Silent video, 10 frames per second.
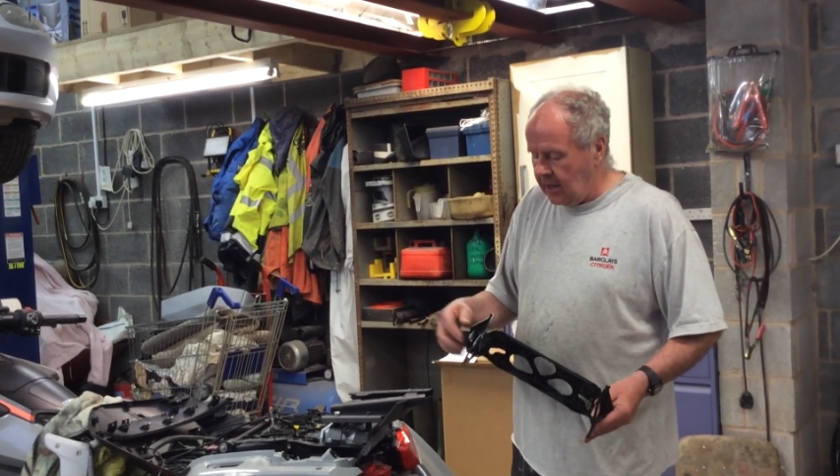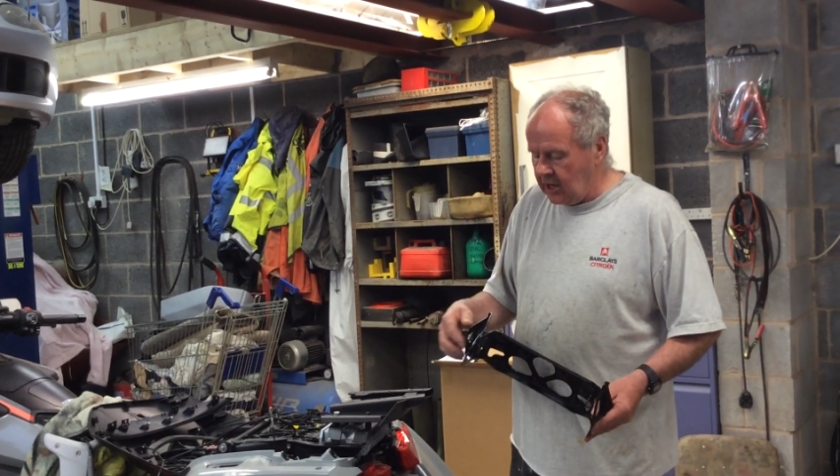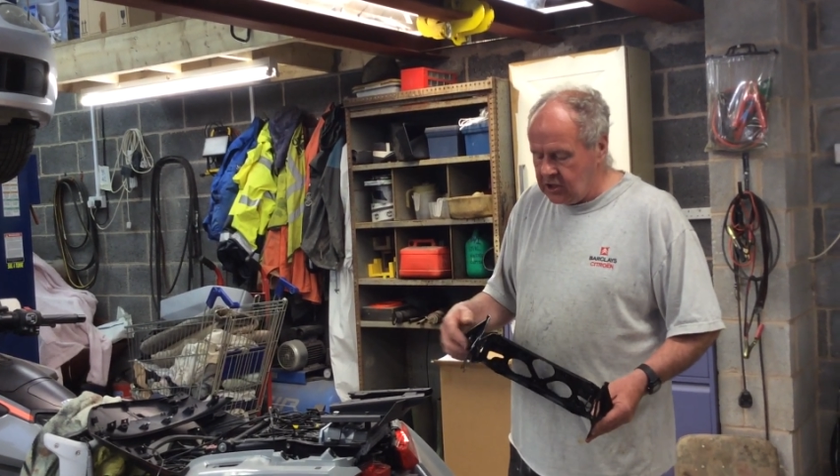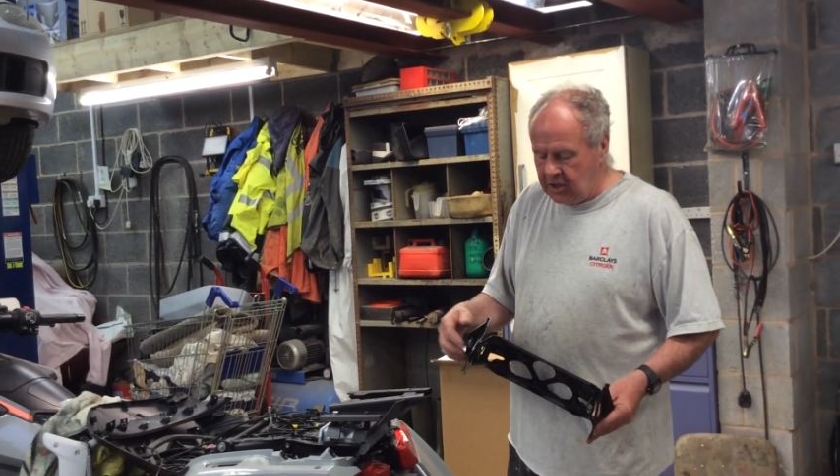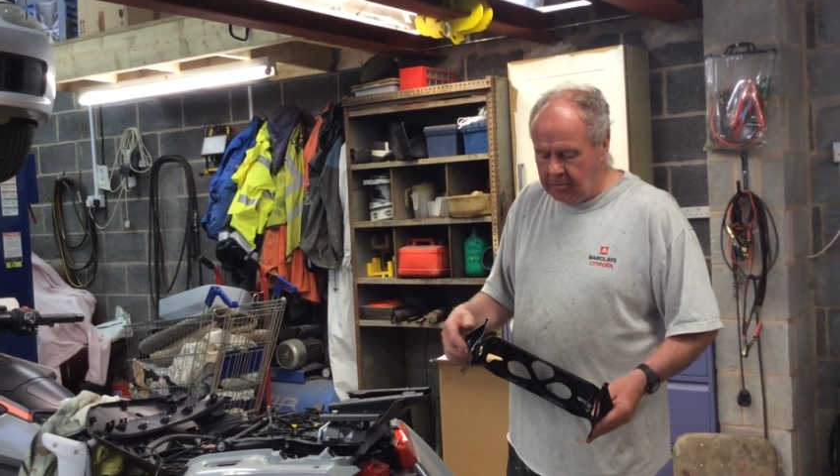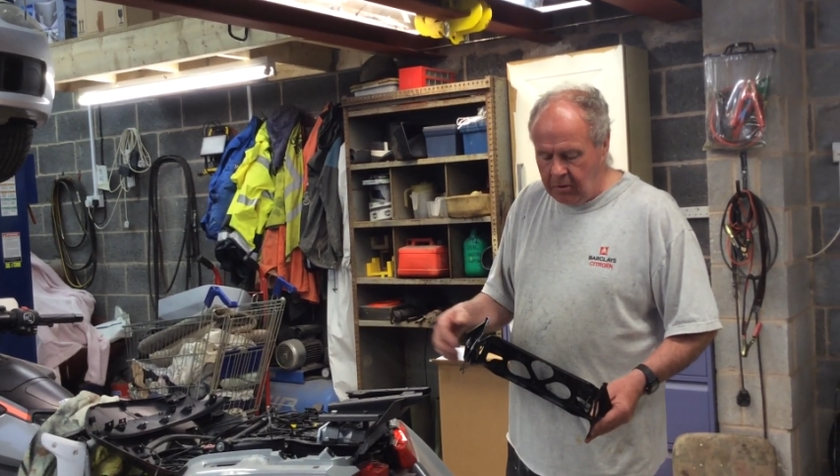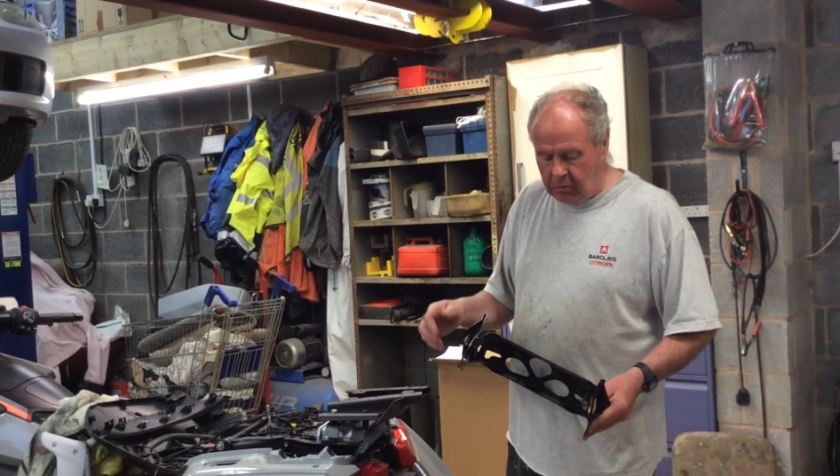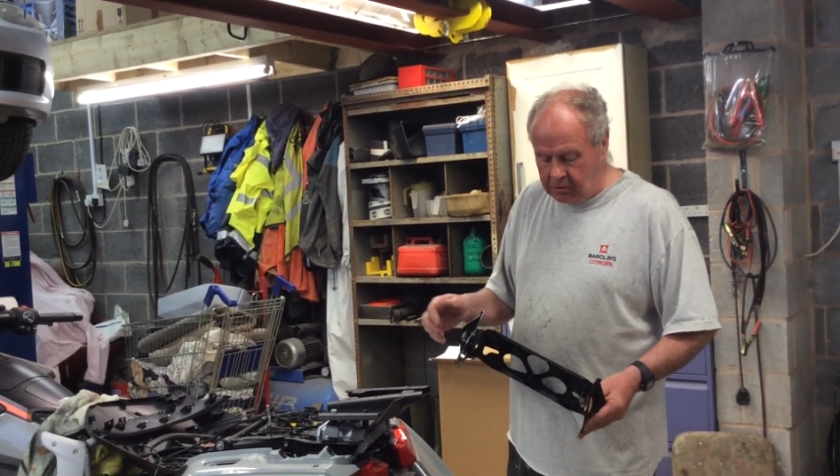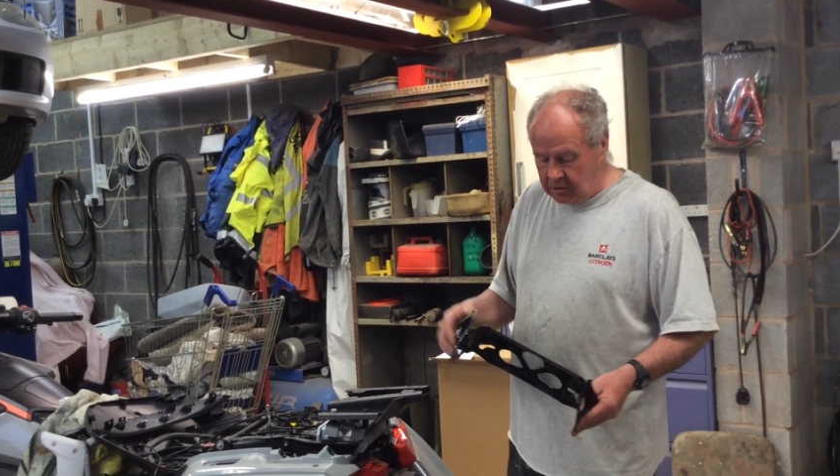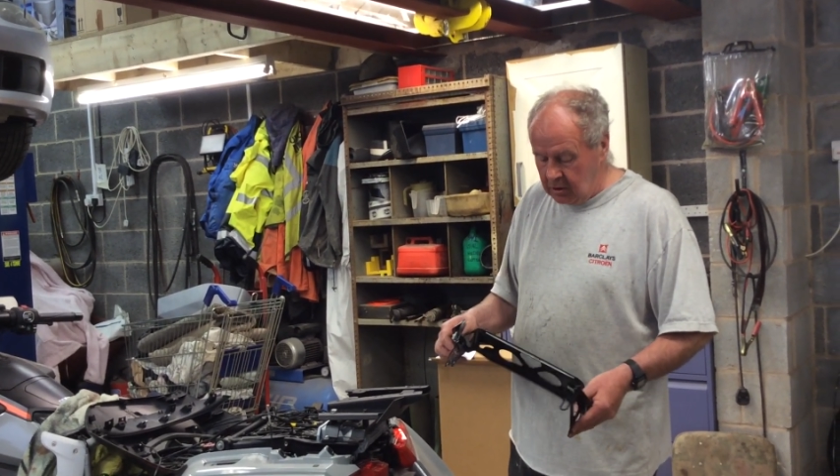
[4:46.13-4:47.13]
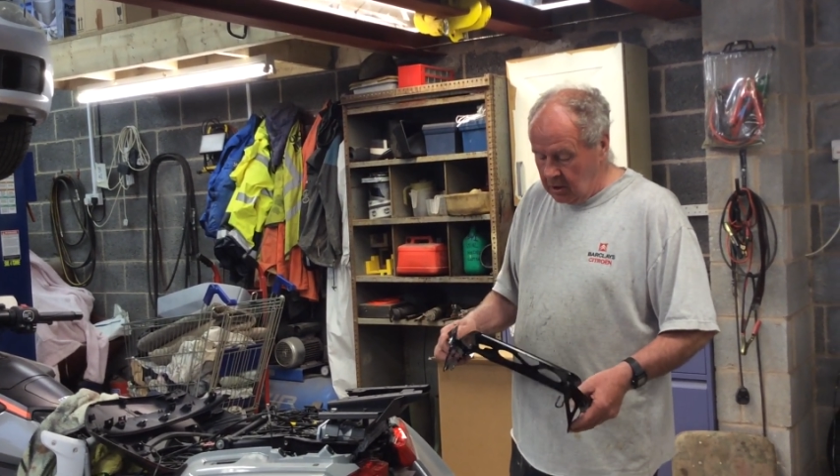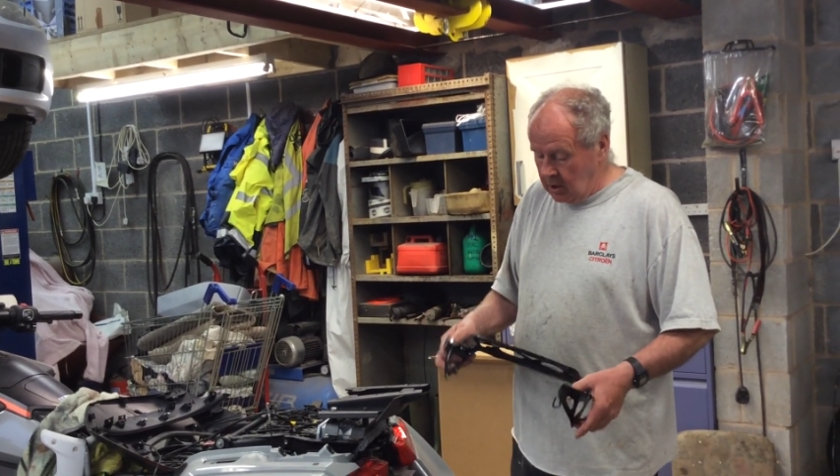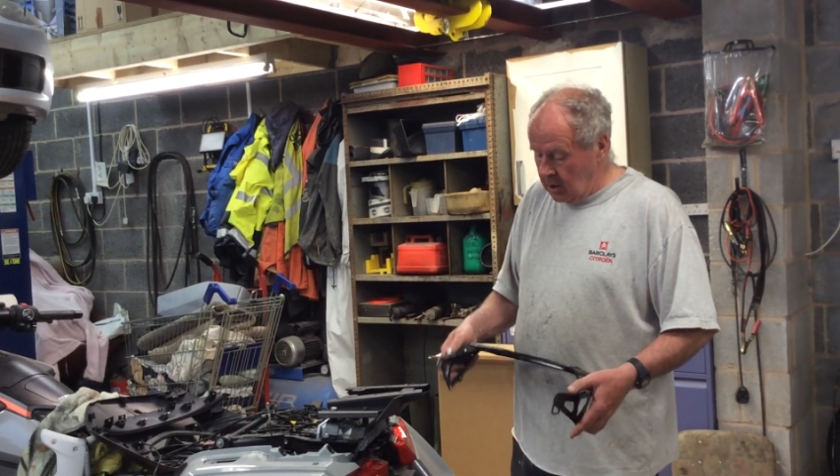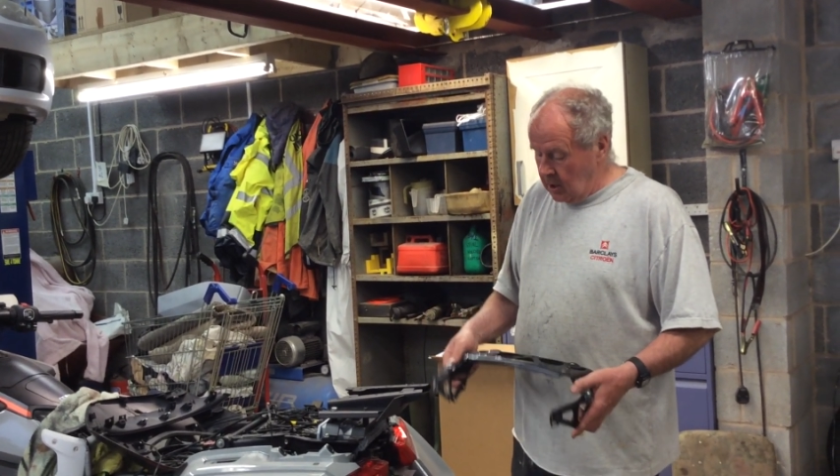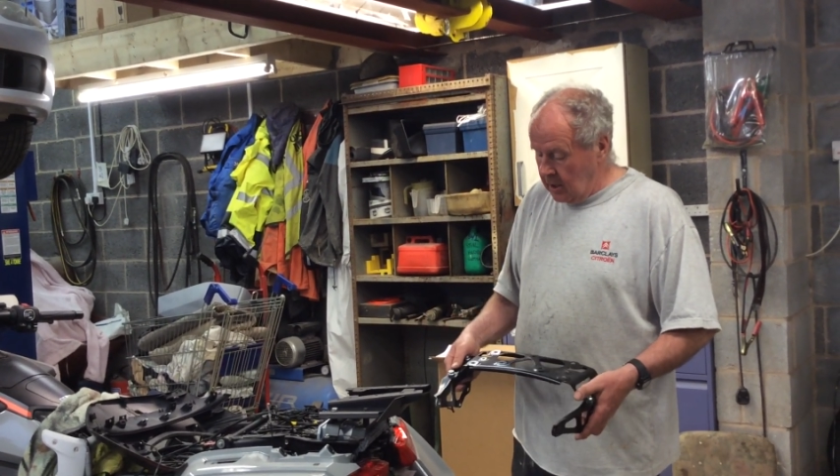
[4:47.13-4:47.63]
actually bolts,
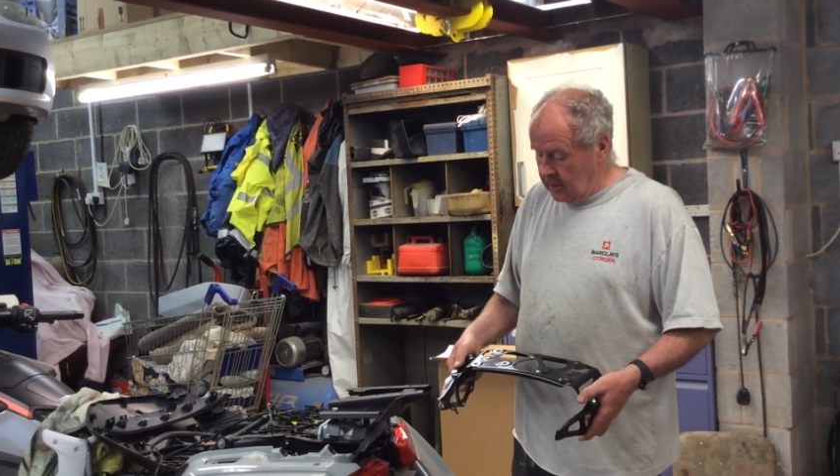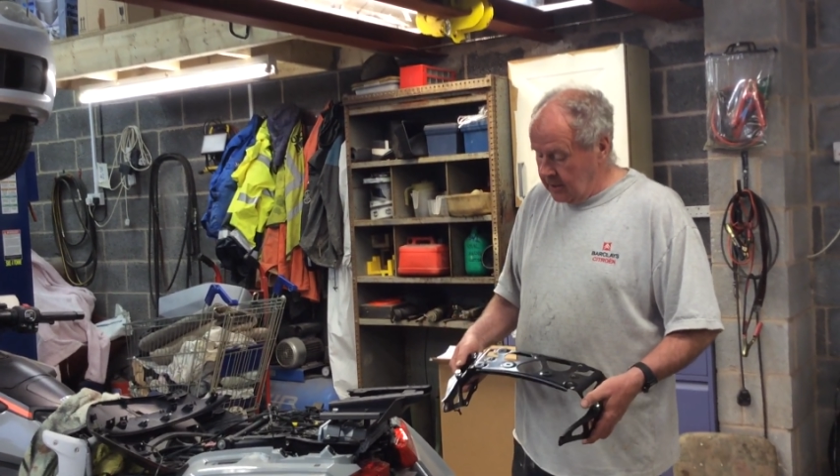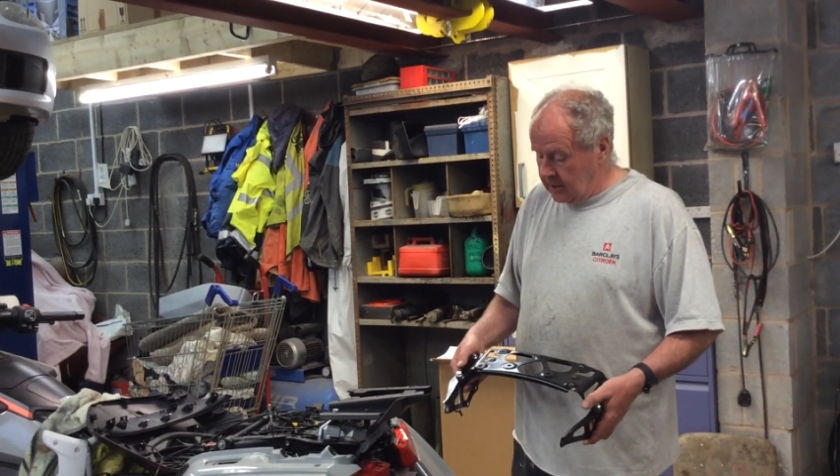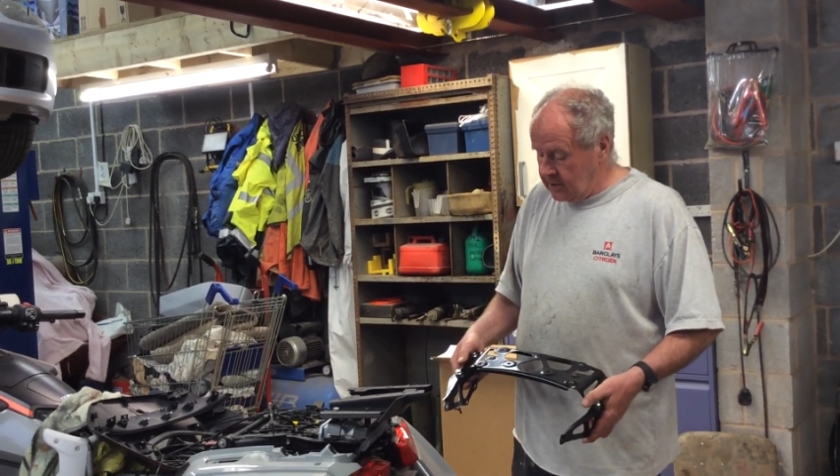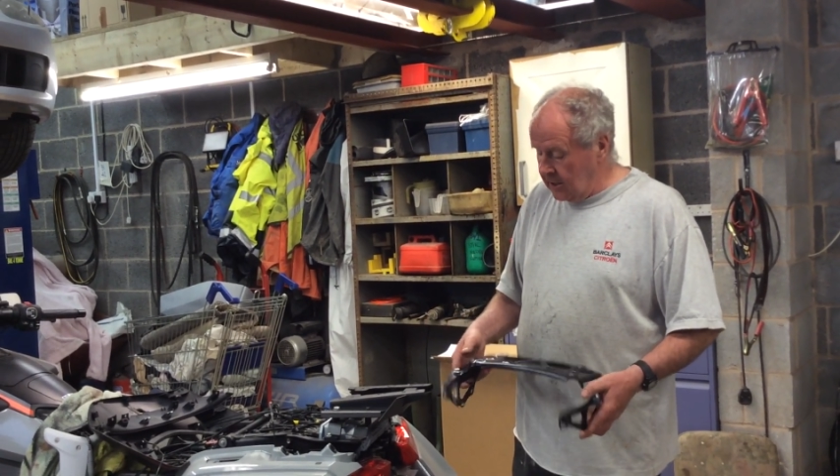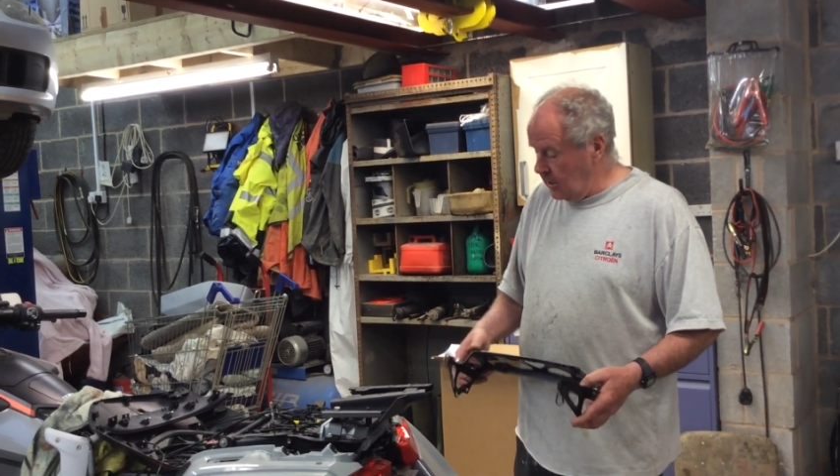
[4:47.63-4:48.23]
and that's